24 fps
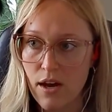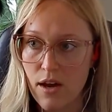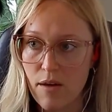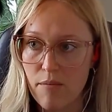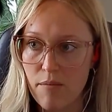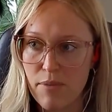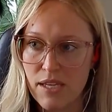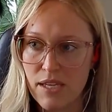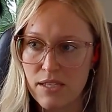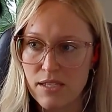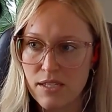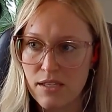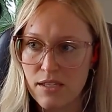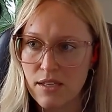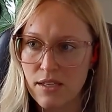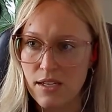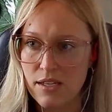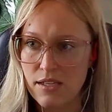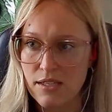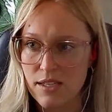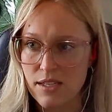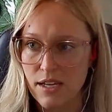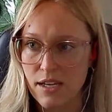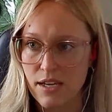Basically
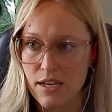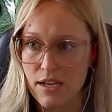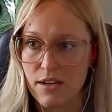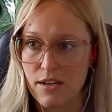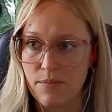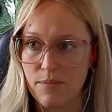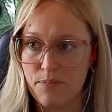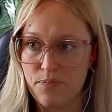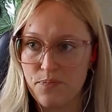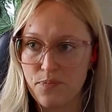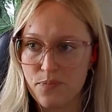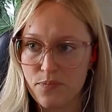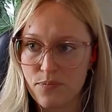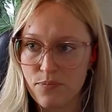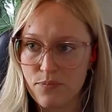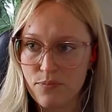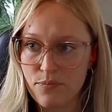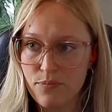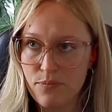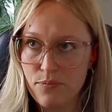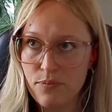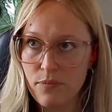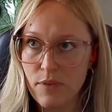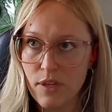it's
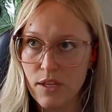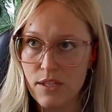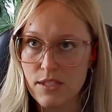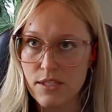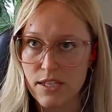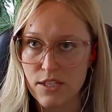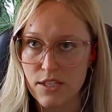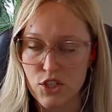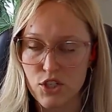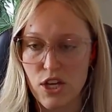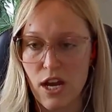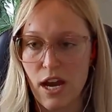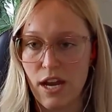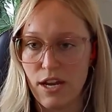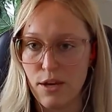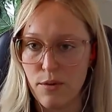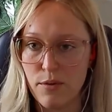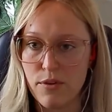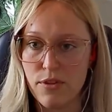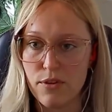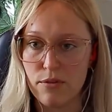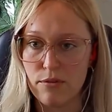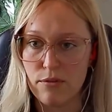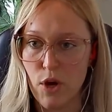like chatting
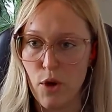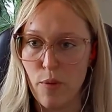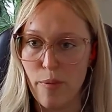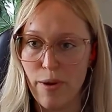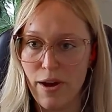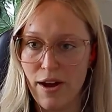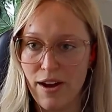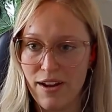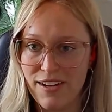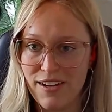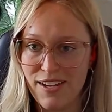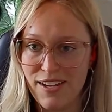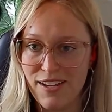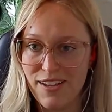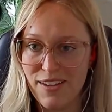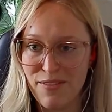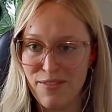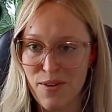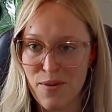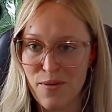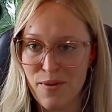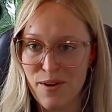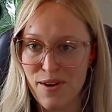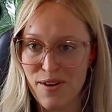with a robot, if
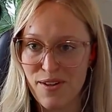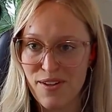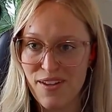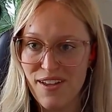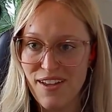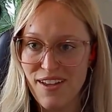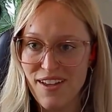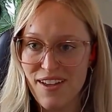you will.